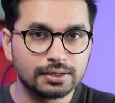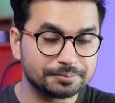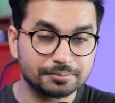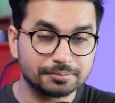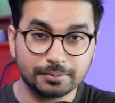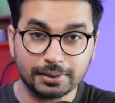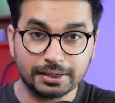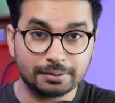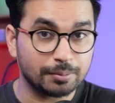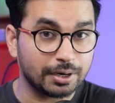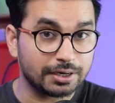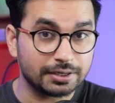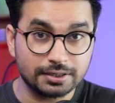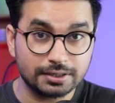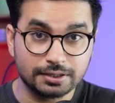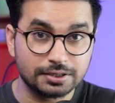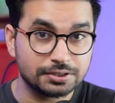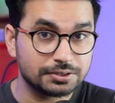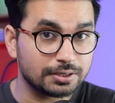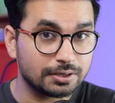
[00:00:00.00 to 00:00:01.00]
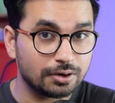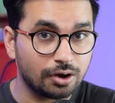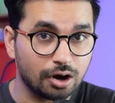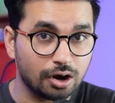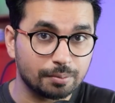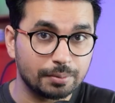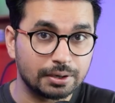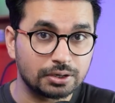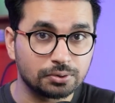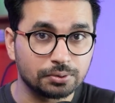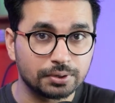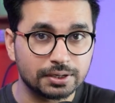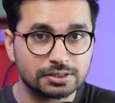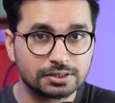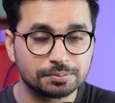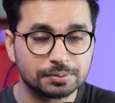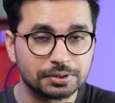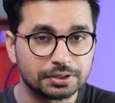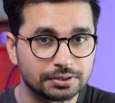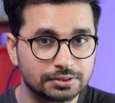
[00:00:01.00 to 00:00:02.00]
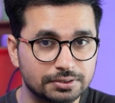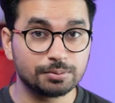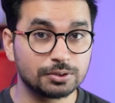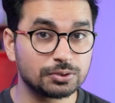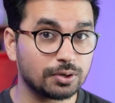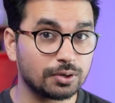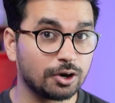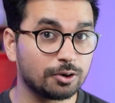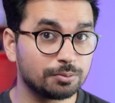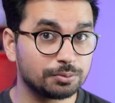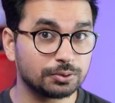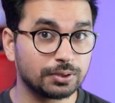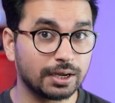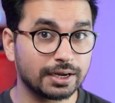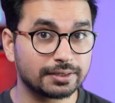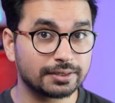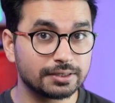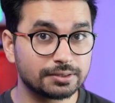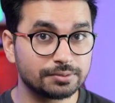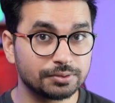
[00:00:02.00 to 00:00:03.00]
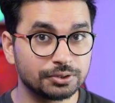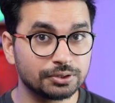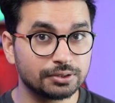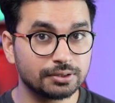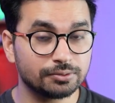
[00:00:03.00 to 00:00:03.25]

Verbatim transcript: my, my traditional Augment Code experience. So I hope you like this video.